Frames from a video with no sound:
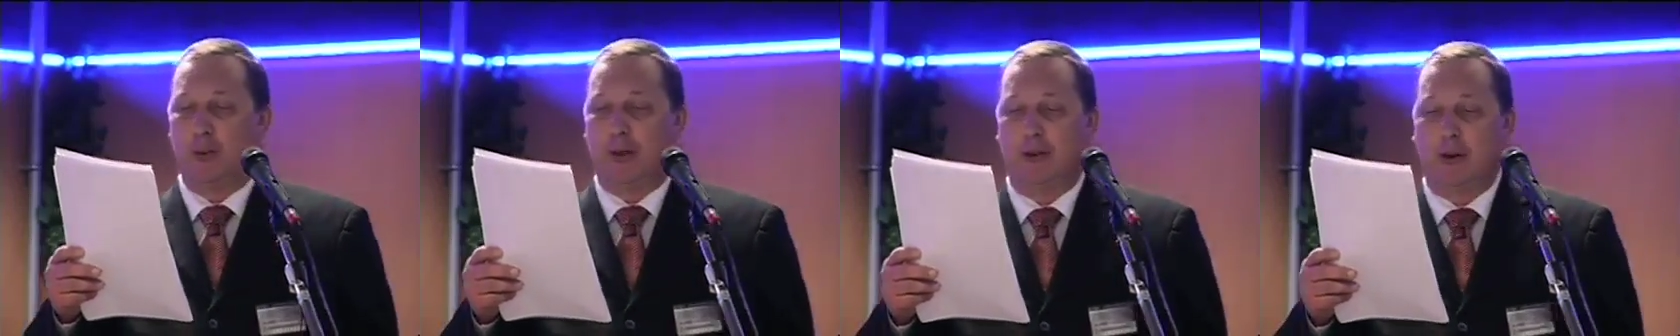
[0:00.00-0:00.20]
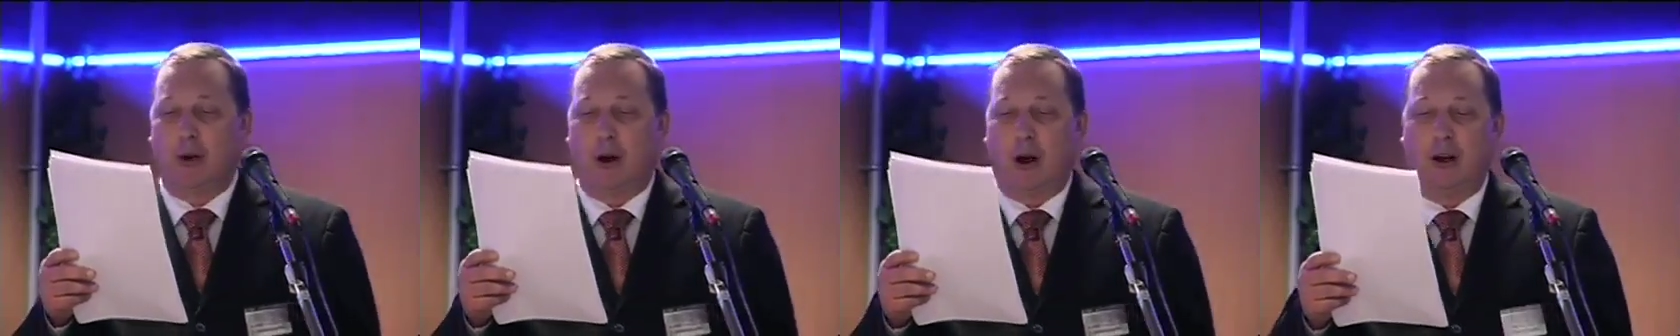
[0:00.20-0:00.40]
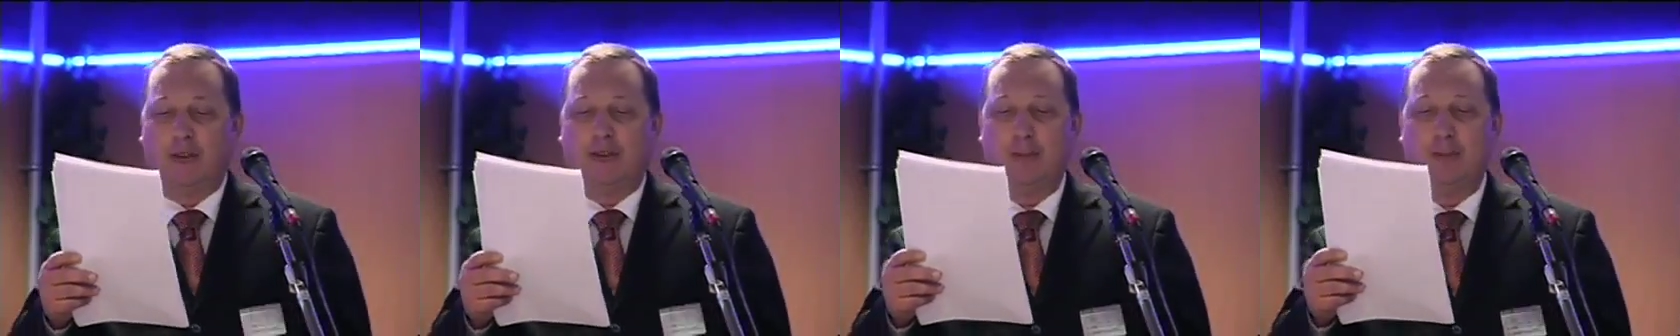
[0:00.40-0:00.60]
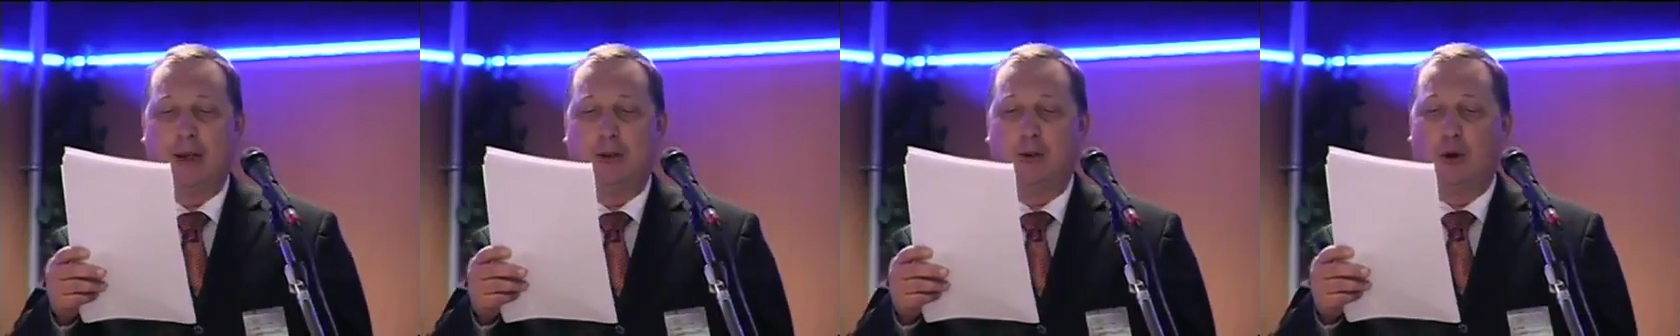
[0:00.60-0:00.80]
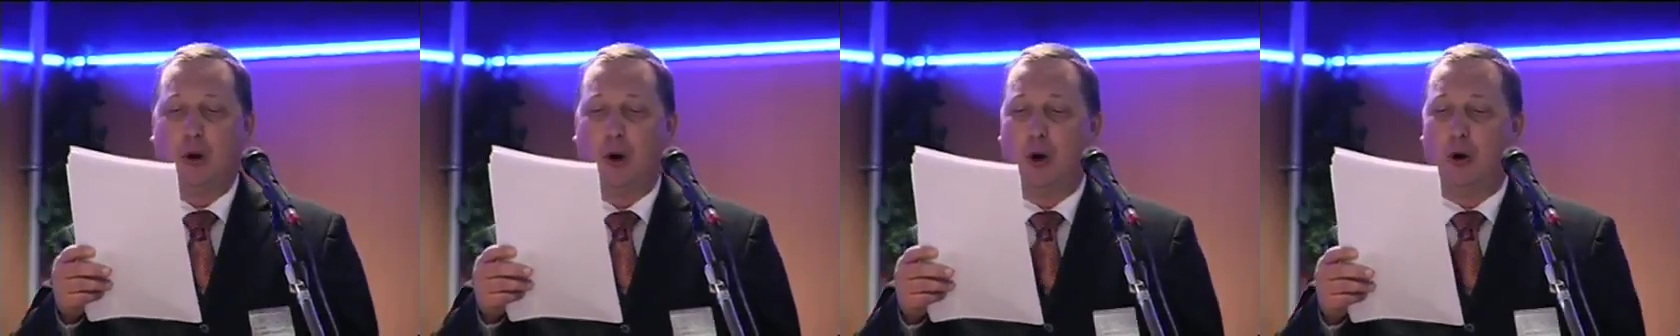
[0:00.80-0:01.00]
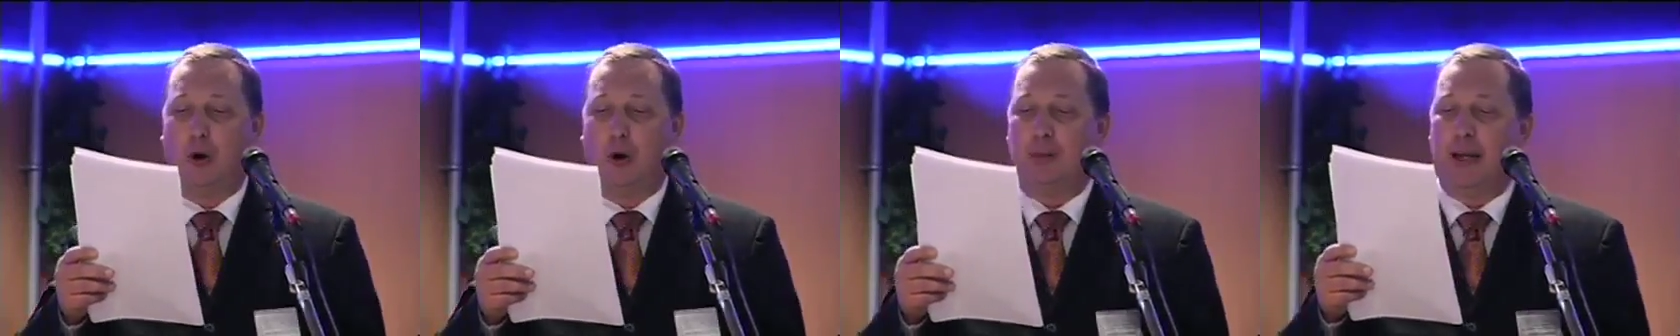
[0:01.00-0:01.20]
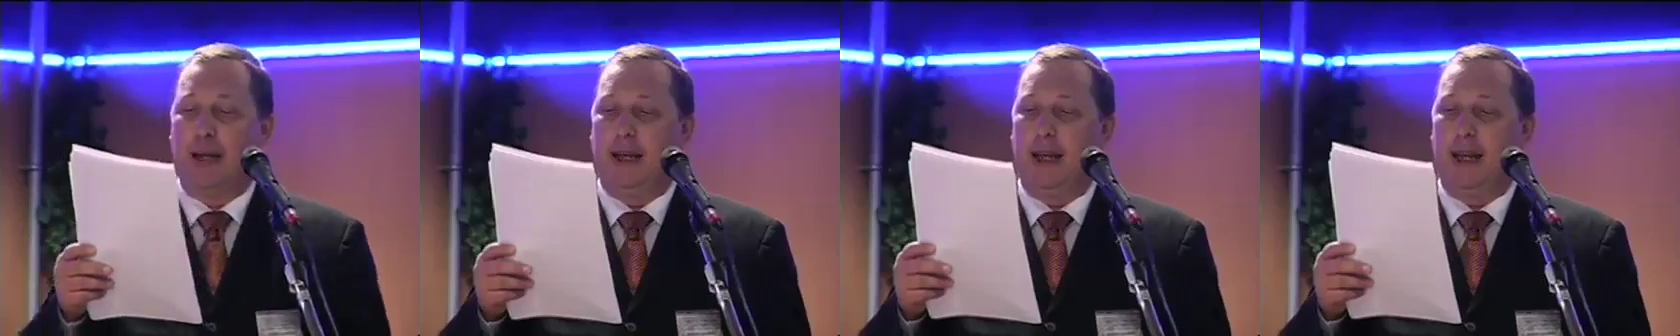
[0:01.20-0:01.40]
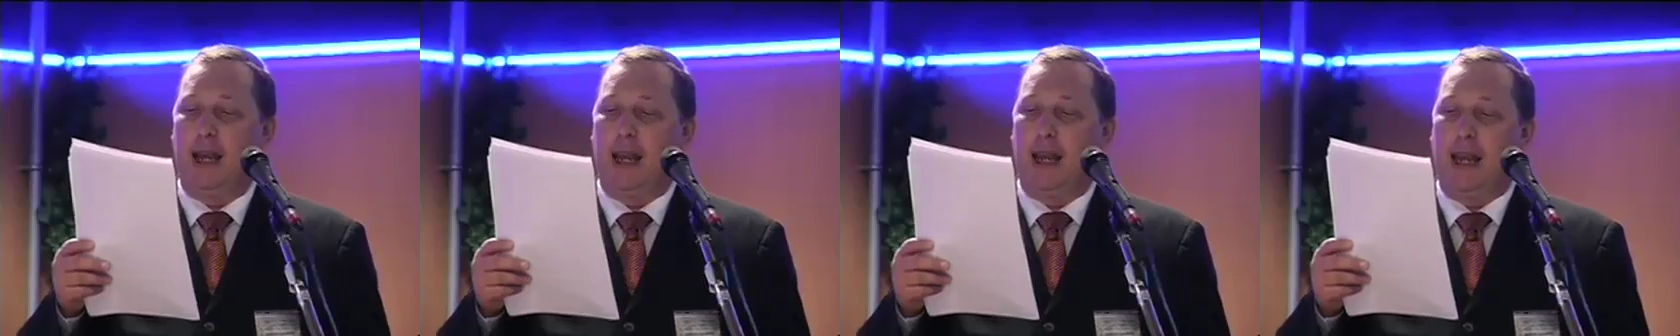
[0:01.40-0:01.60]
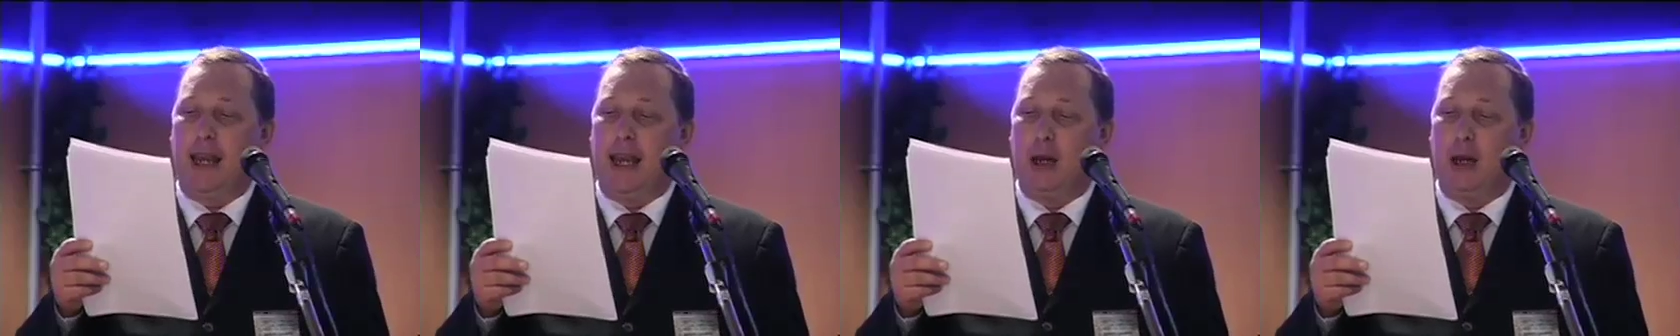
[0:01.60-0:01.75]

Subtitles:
with the ultimate goal being a